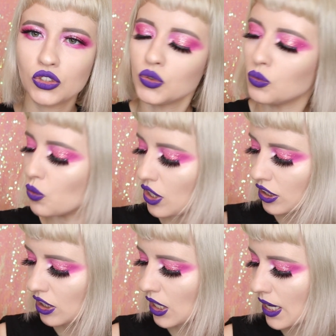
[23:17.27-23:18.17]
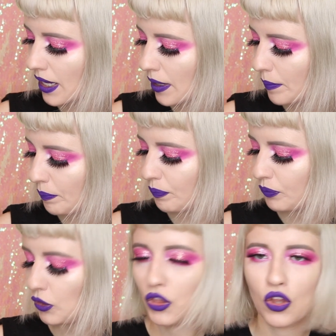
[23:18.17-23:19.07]
to work
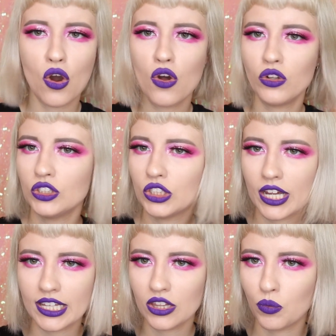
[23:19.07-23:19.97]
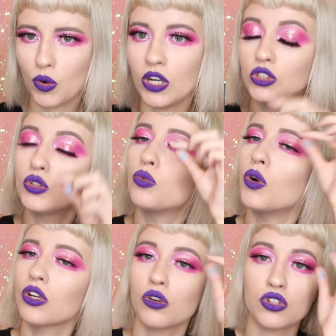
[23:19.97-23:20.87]
not in the world to
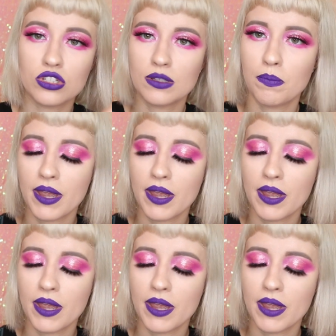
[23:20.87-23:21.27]
work on just